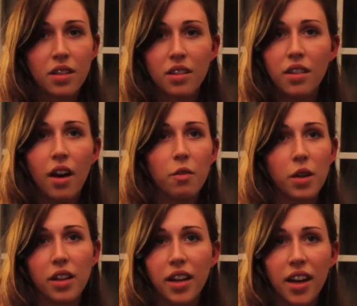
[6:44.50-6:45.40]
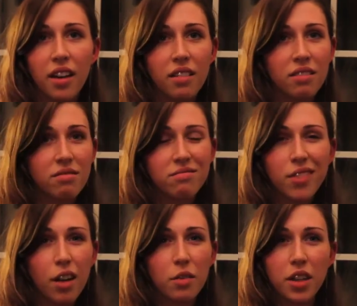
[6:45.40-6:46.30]
Not really.
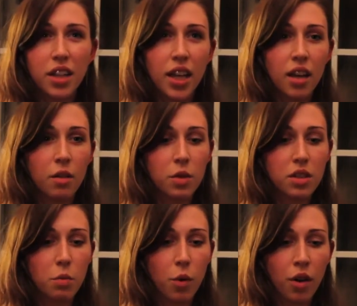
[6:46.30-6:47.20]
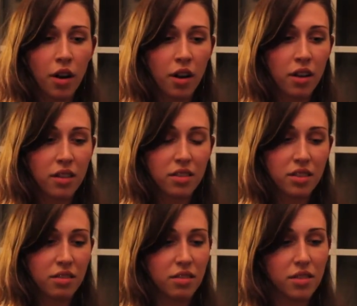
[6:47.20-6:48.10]
Not really. It was more
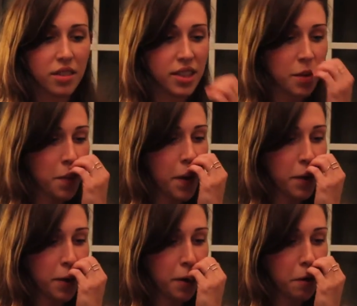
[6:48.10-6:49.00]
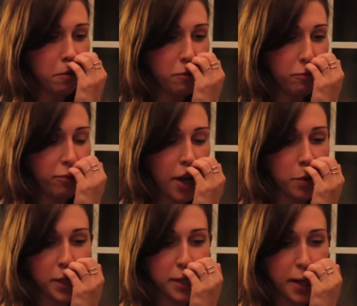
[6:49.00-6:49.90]
some other
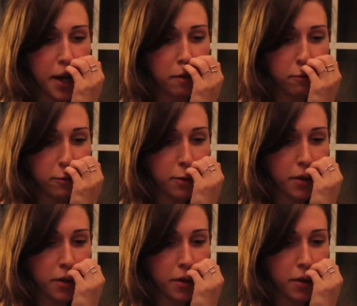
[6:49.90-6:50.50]
family stuff.